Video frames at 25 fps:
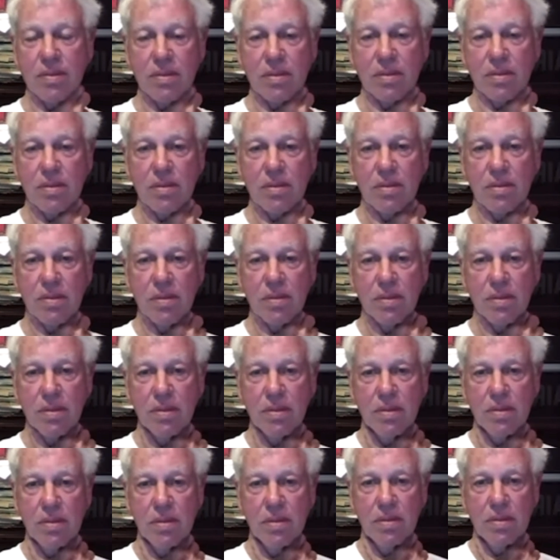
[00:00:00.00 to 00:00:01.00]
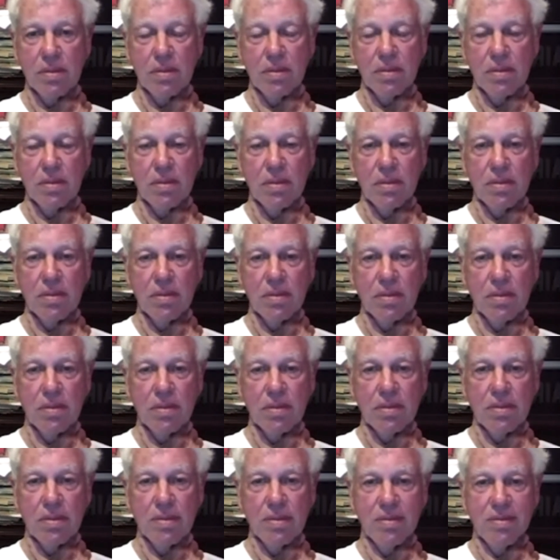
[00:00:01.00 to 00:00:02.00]

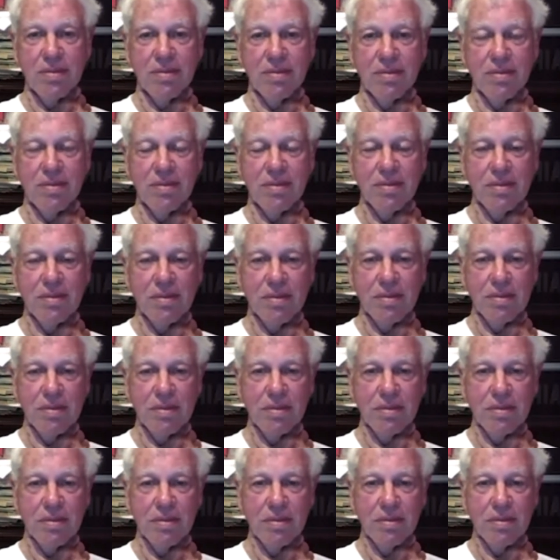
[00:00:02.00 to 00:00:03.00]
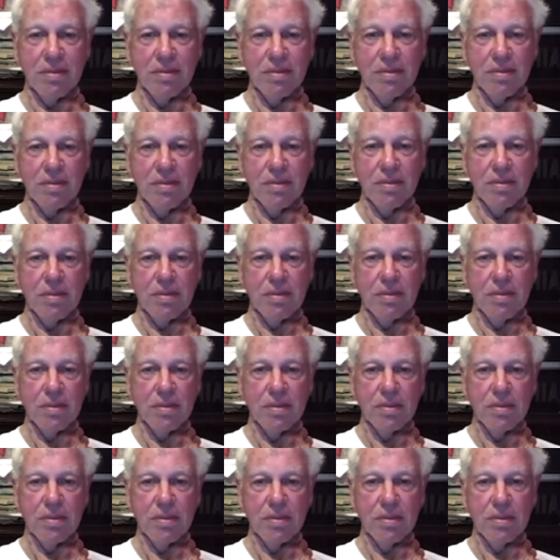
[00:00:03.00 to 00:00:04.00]

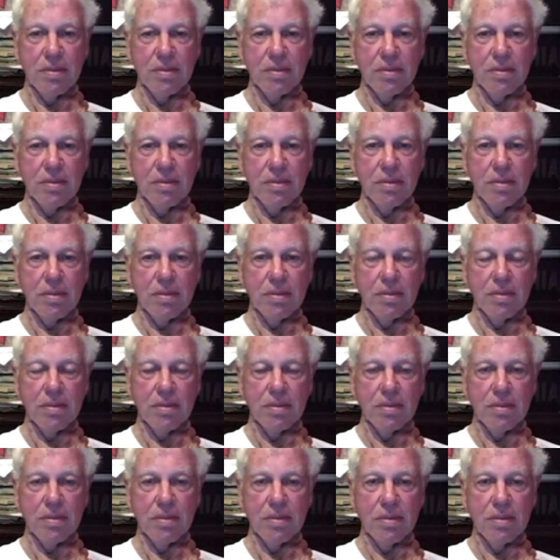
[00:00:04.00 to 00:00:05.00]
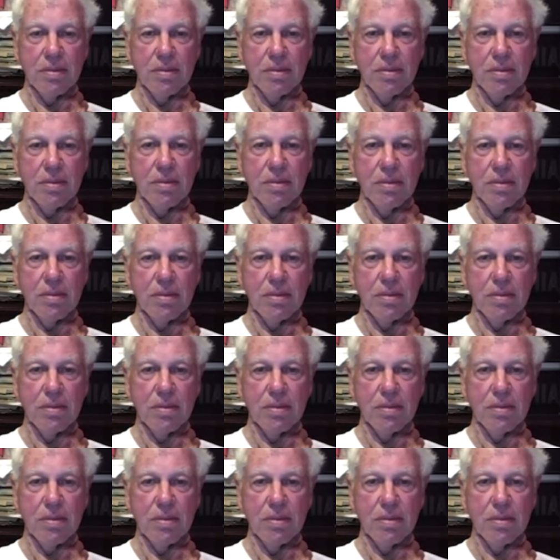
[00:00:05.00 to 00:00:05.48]
The person shown says nothing.